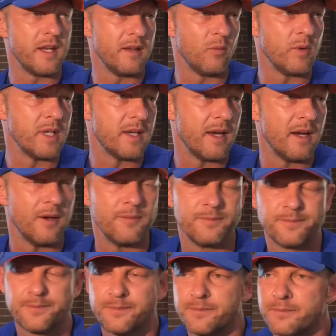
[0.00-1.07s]
in and week out.
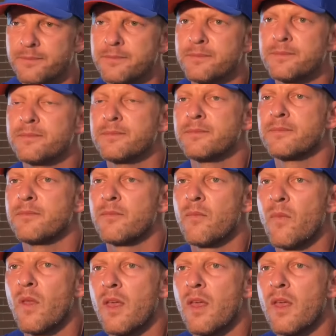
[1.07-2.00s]
I know that you said uh, a